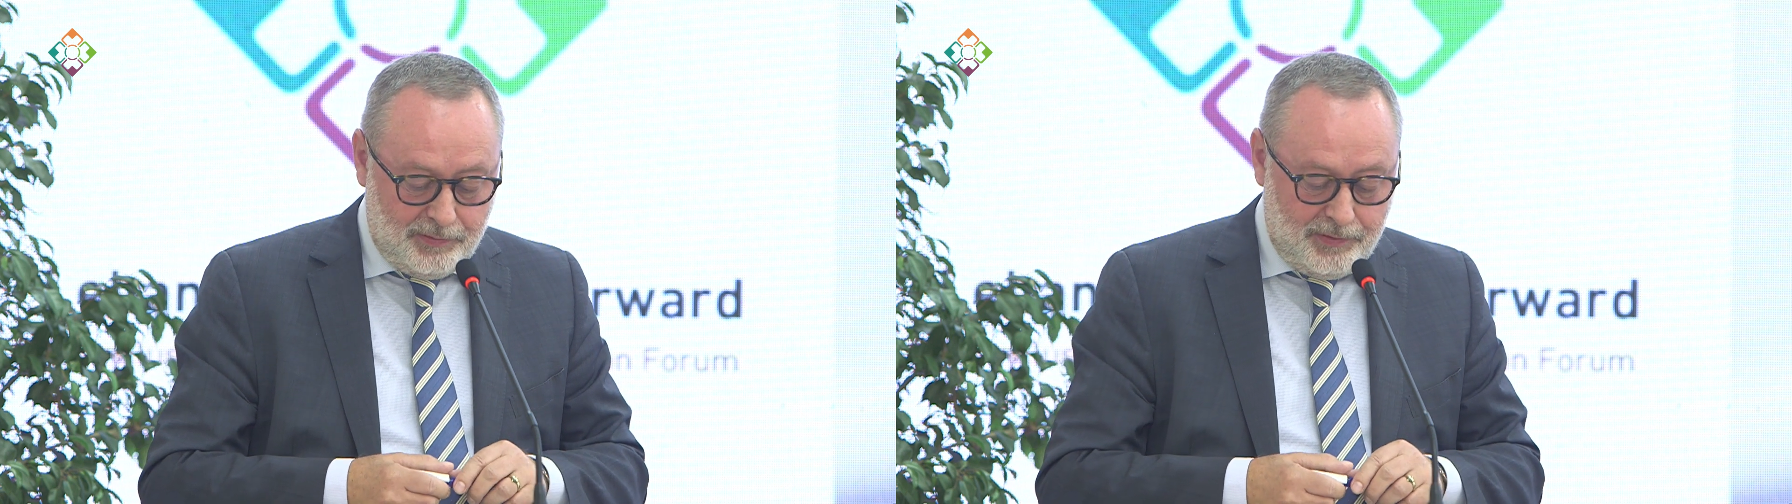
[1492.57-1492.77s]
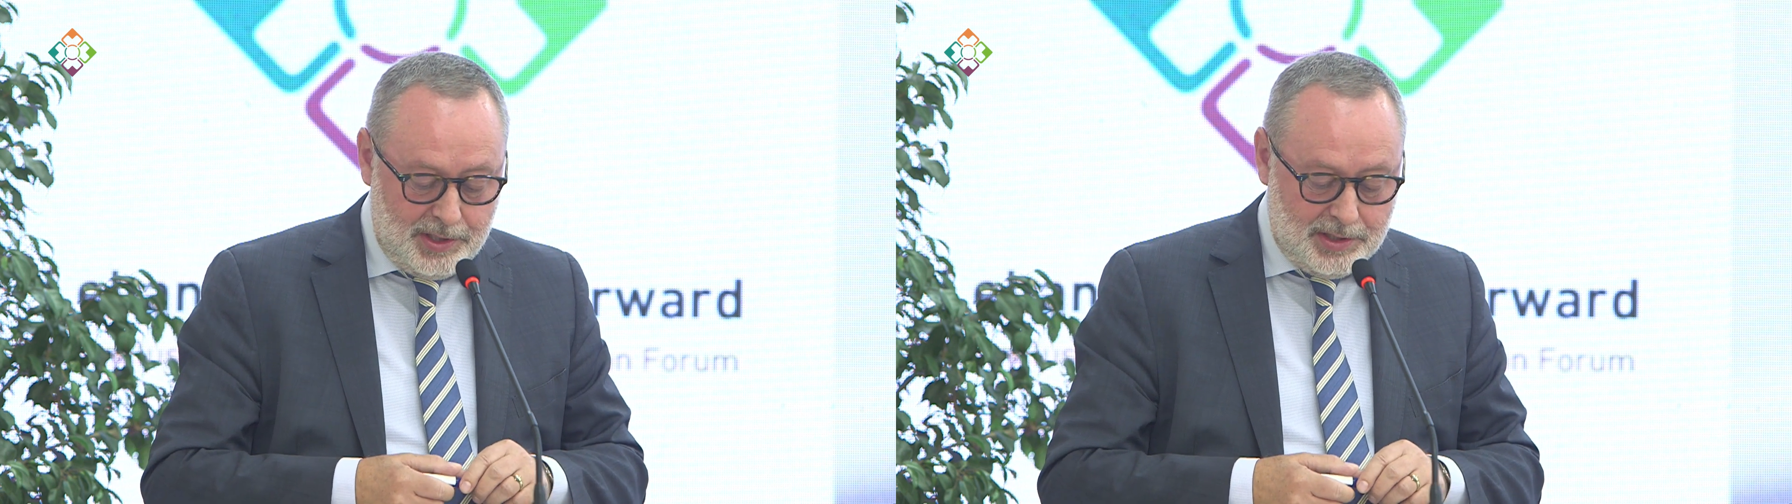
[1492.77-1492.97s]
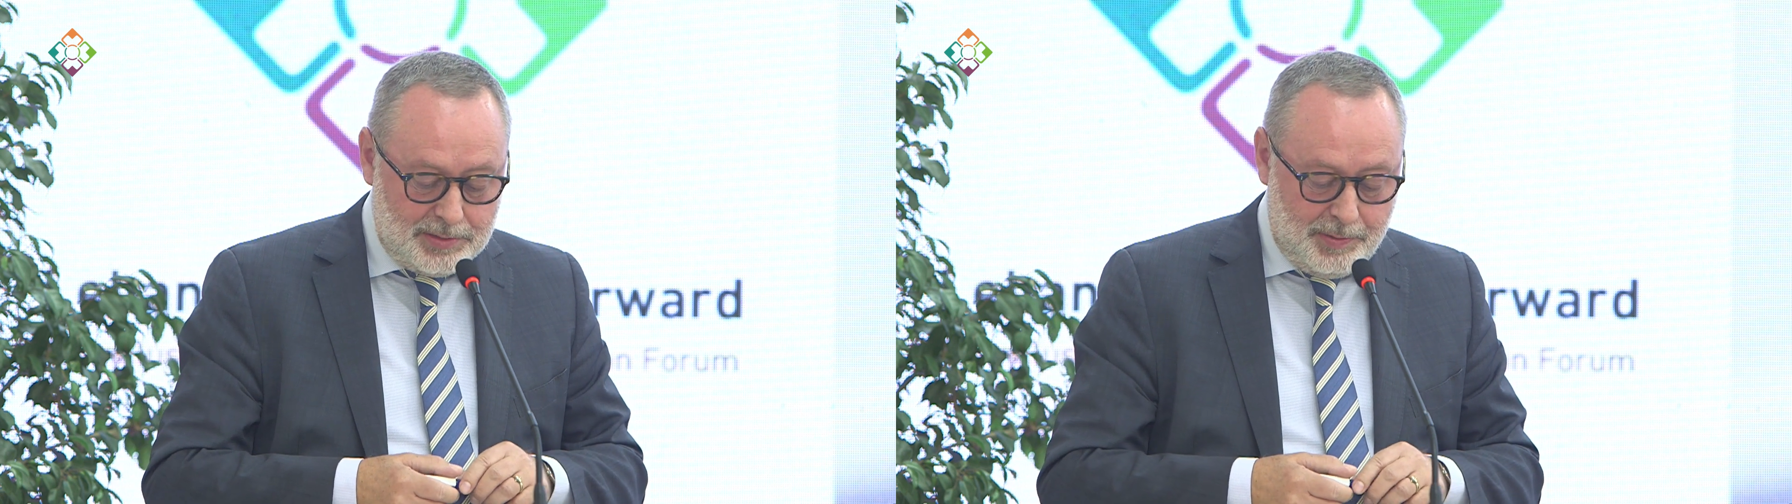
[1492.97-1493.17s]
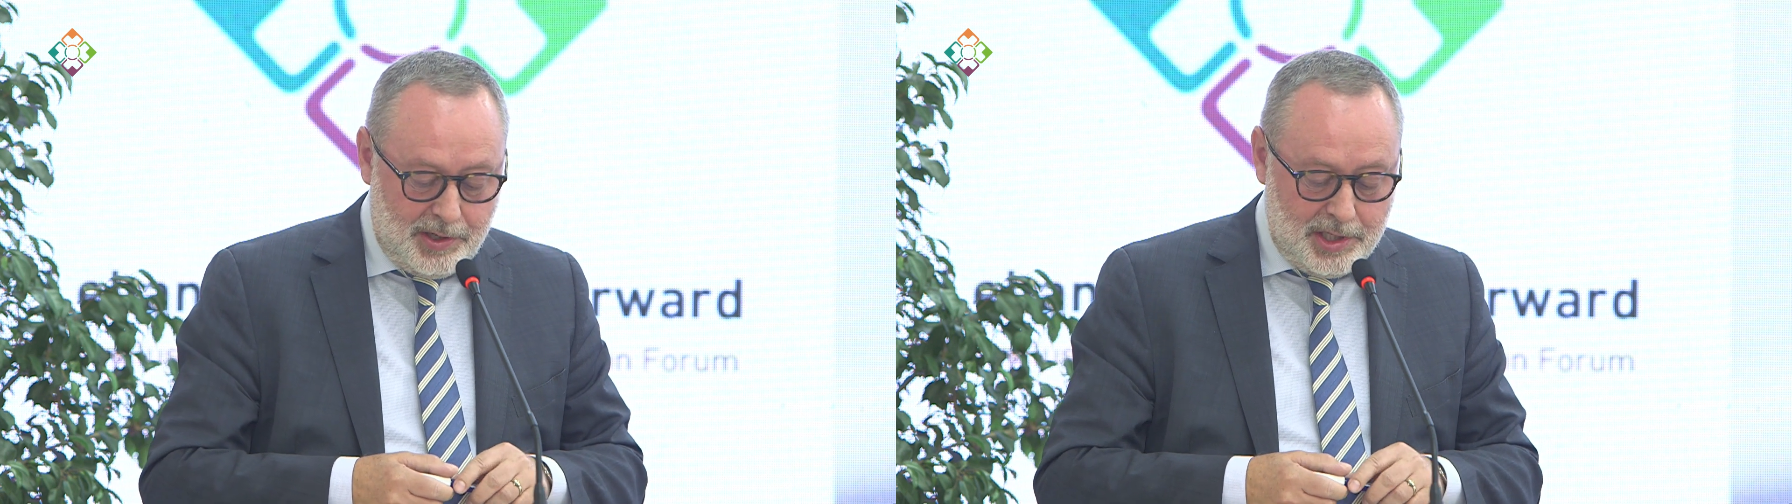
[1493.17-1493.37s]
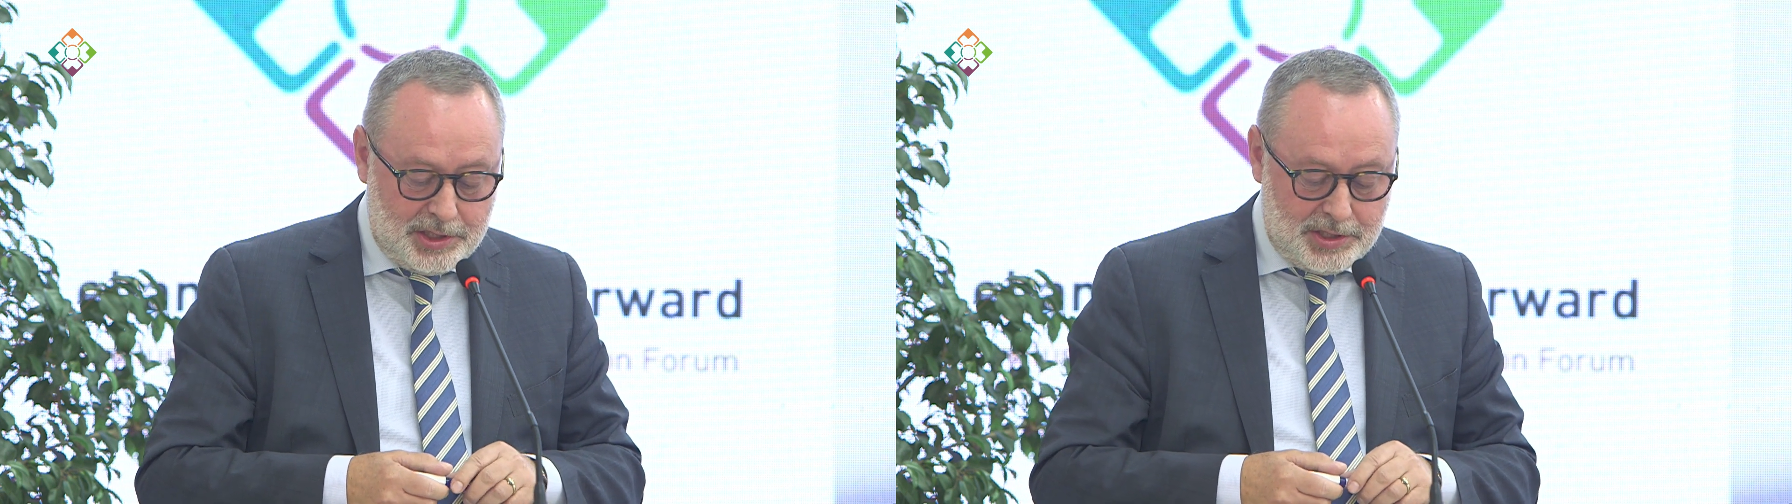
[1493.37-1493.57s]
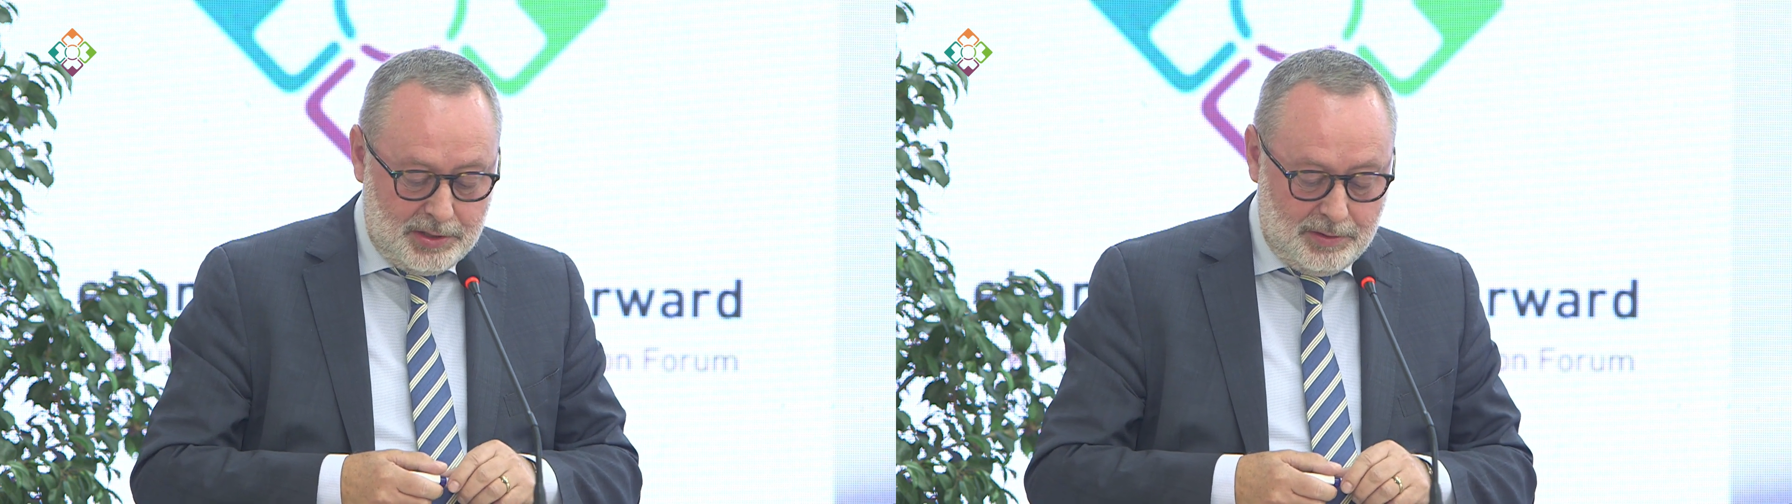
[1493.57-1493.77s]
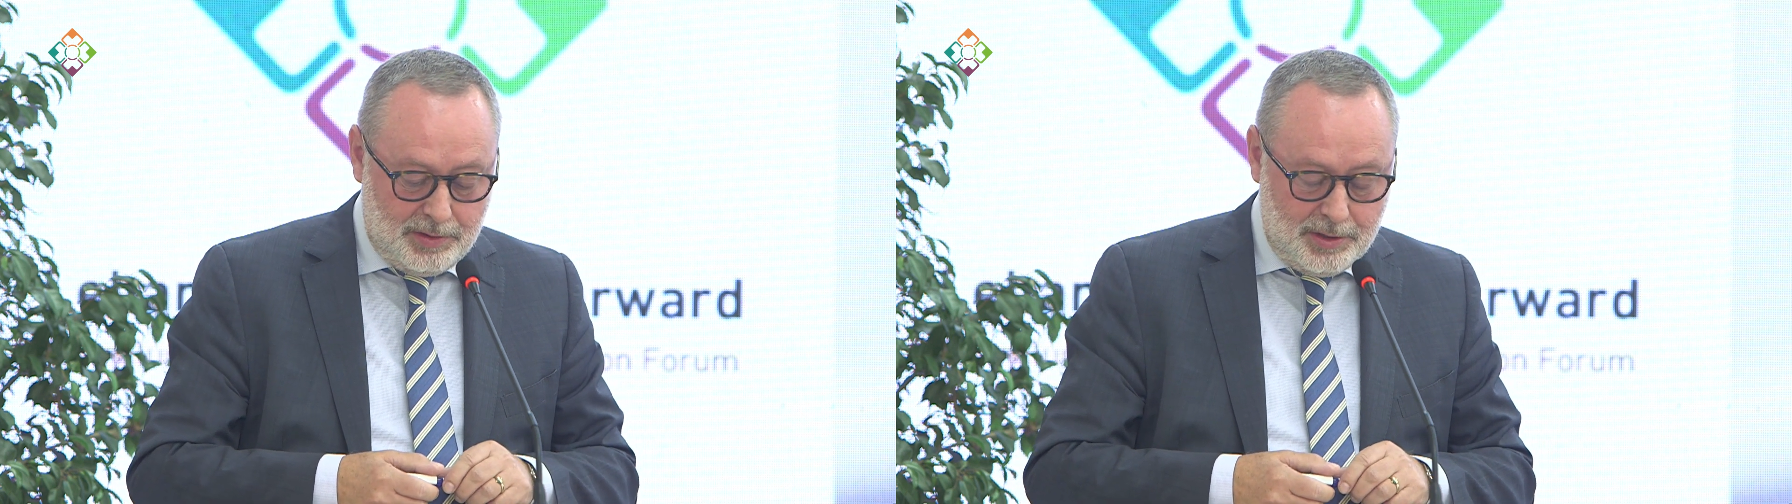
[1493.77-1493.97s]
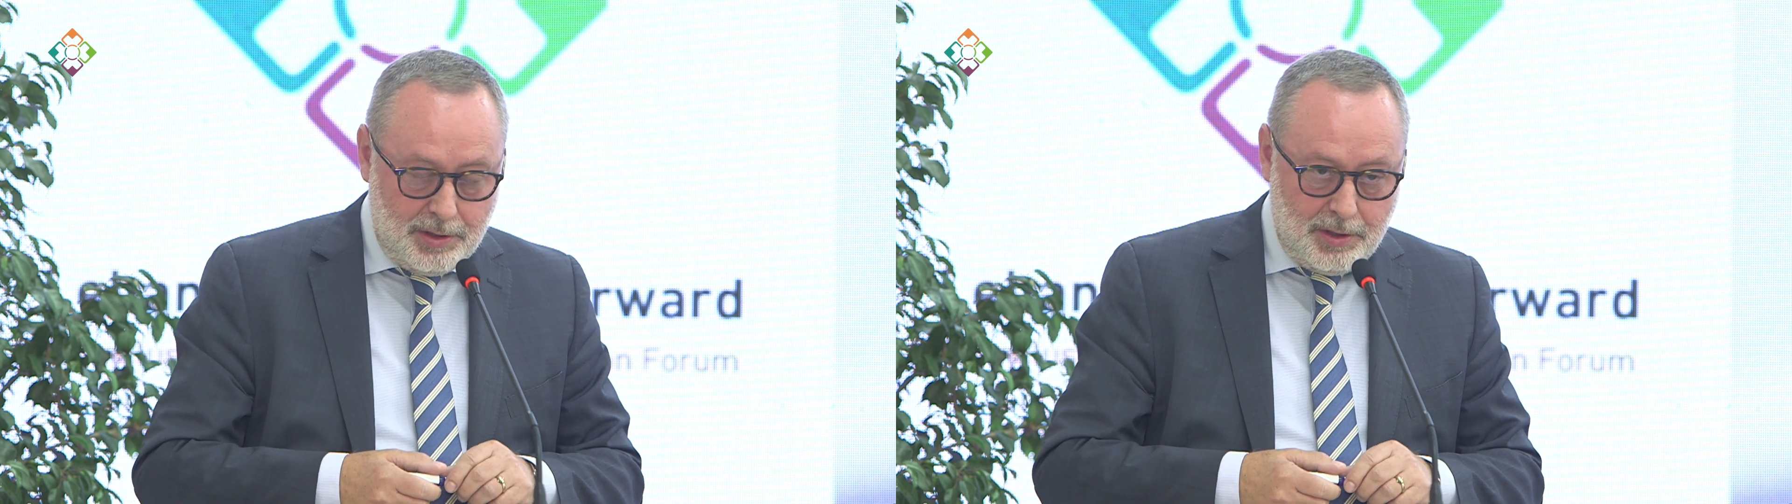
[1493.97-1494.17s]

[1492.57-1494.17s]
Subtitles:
of the inspiration